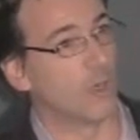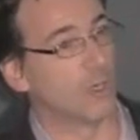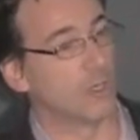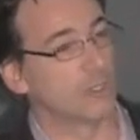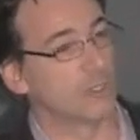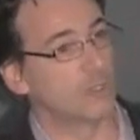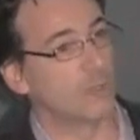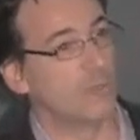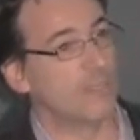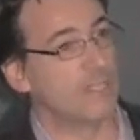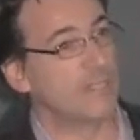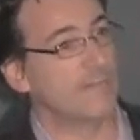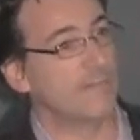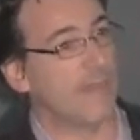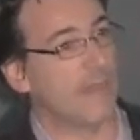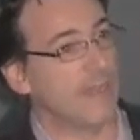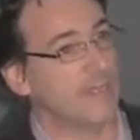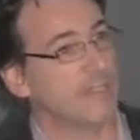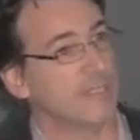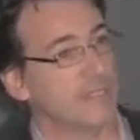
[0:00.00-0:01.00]
the world to
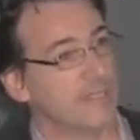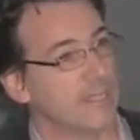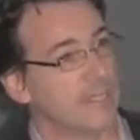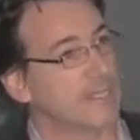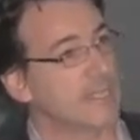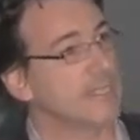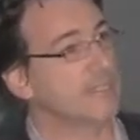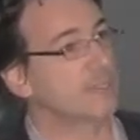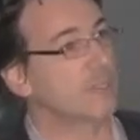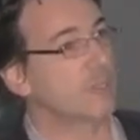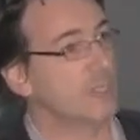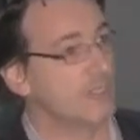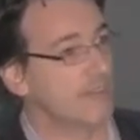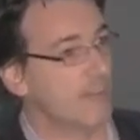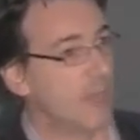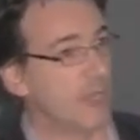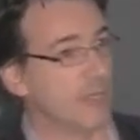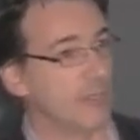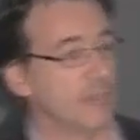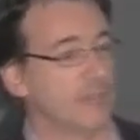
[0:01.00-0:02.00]
these devices. They can
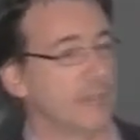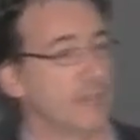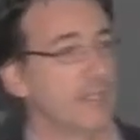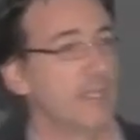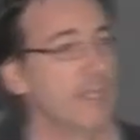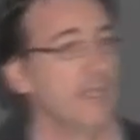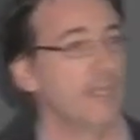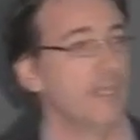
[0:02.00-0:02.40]
turn them on.